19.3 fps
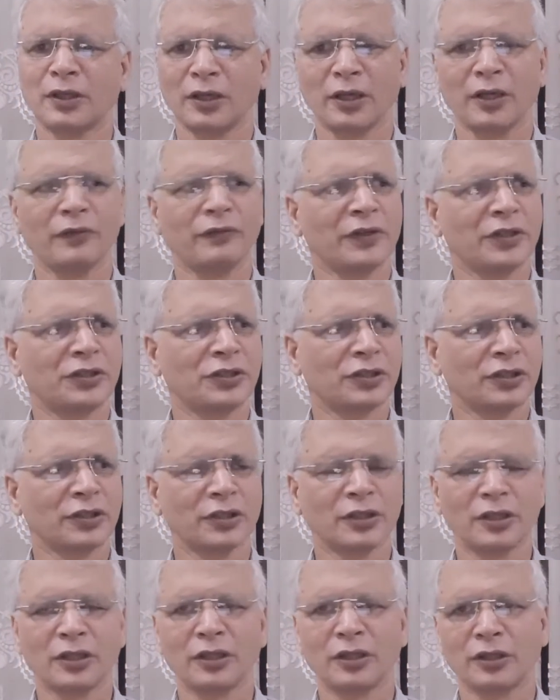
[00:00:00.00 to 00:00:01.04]
in which
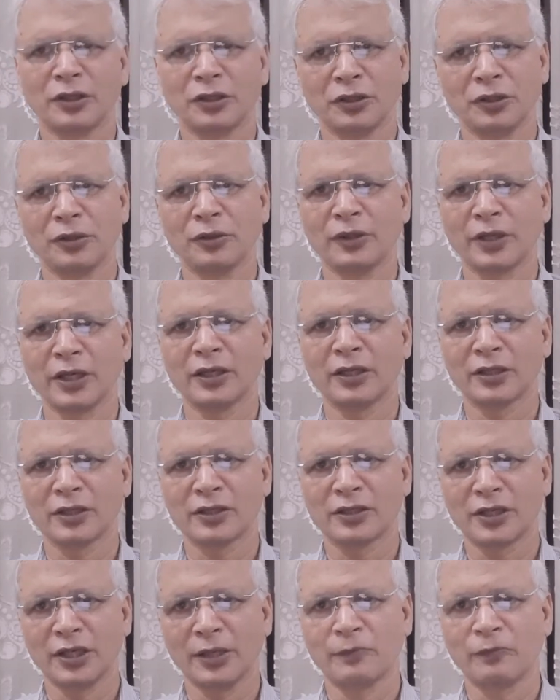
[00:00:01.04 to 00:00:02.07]
you can
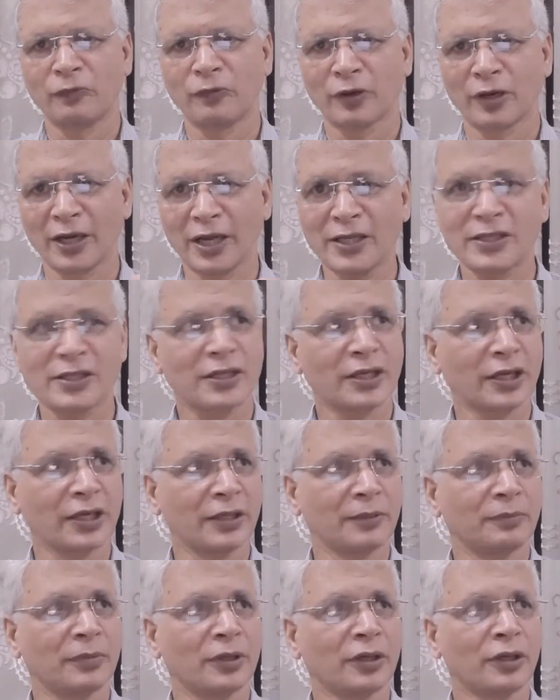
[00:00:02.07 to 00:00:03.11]
sleep for less
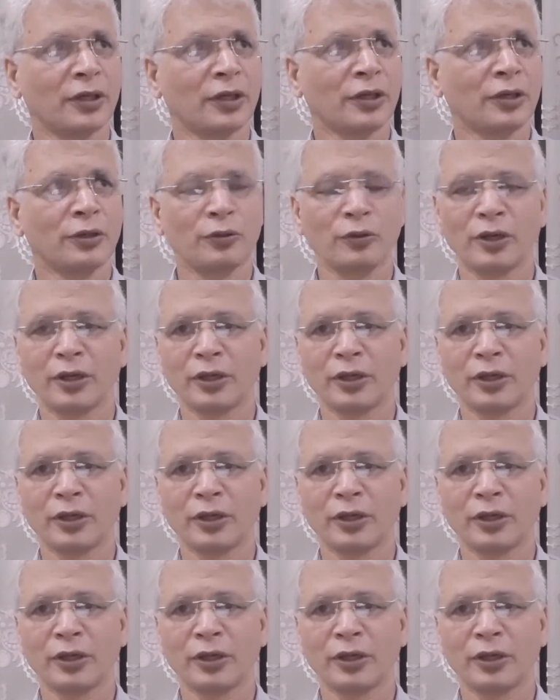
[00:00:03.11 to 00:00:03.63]
time to